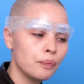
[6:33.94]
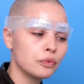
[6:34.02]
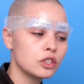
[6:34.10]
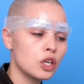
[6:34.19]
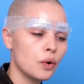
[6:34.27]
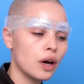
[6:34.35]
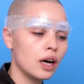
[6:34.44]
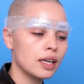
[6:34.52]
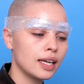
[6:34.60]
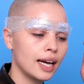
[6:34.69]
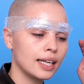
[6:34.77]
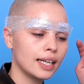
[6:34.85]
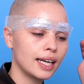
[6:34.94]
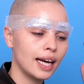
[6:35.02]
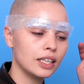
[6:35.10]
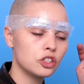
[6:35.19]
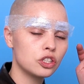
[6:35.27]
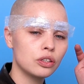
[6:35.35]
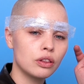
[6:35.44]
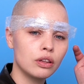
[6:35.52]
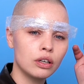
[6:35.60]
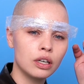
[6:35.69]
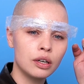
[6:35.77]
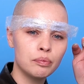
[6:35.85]
So I can catch
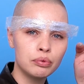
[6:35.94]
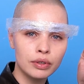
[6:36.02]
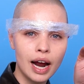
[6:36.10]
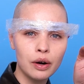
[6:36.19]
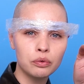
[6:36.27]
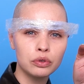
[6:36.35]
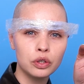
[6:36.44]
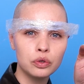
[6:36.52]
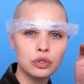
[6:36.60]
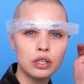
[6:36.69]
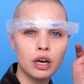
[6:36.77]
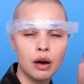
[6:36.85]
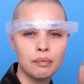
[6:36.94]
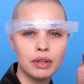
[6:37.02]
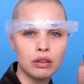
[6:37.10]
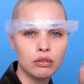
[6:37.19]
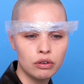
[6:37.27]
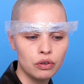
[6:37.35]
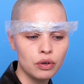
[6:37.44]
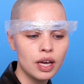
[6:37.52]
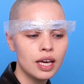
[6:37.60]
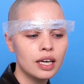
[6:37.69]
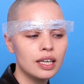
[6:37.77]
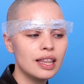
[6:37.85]
the brow root coming through.
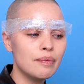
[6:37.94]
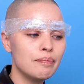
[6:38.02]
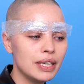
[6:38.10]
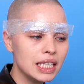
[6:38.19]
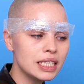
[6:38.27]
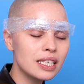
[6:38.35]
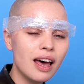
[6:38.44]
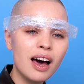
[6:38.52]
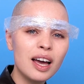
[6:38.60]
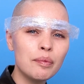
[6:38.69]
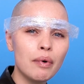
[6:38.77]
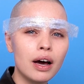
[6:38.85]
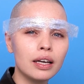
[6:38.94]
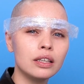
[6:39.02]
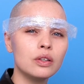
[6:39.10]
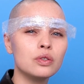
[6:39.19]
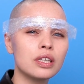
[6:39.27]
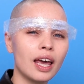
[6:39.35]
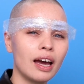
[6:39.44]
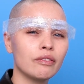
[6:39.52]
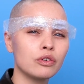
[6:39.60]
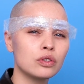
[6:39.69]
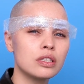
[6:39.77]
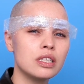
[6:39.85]
In the meantime, I use Kat
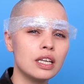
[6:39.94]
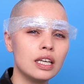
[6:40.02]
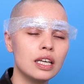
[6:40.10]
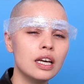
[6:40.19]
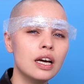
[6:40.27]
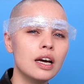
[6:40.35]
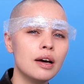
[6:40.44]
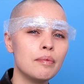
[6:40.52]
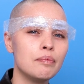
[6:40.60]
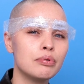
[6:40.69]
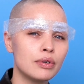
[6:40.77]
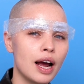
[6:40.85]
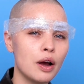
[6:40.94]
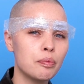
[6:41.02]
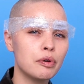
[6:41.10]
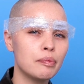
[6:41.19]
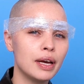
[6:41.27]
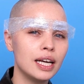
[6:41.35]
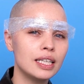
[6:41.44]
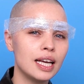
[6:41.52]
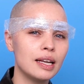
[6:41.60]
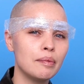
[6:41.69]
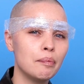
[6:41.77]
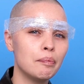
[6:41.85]
Von D brow pomade
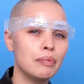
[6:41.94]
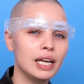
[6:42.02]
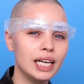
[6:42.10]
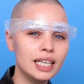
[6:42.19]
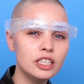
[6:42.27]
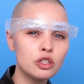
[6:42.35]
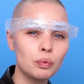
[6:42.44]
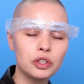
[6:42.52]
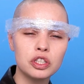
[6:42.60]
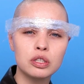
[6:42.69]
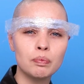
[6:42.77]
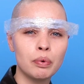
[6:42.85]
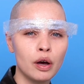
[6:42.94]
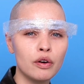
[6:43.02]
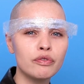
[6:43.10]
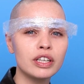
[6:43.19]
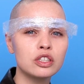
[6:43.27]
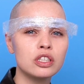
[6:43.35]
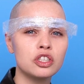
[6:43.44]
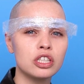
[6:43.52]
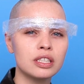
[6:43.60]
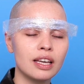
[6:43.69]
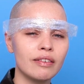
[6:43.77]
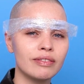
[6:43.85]
in Bleach, which is perfect to
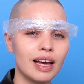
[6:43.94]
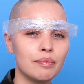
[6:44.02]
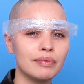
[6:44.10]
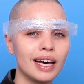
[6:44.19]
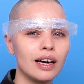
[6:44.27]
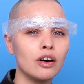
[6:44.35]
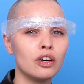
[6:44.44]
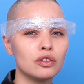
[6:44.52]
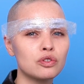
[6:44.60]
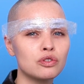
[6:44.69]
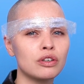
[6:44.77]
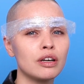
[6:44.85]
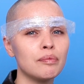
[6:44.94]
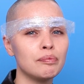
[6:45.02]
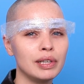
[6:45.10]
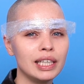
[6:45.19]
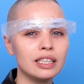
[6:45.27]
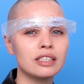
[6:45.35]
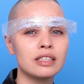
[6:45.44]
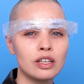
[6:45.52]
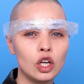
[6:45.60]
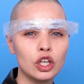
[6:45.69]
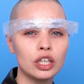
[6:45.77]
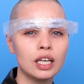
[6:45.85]
just give them that ultra bleached
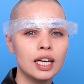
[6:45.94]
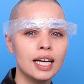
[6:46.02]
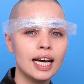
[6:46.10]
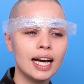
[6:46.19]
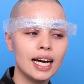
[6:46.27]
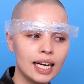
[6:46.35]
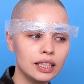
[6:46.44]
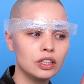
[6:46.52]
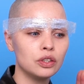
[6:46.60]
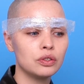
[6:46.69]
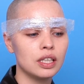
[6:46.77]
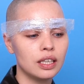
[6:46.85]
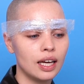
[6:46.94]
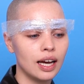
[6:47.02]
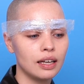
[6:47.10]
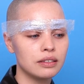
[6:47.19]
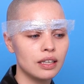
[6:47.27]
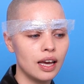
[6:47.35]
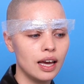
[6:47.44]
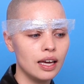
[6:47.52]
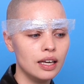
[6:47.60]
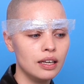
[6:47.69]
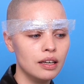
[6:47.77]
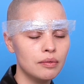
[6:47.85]
look, and use it as
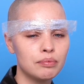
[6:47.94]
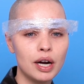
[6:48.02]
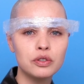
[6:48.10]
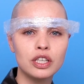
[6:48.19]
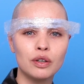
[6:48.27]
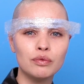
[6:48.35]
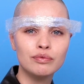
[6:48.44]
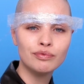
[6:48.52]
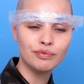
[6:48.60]
a brow gel.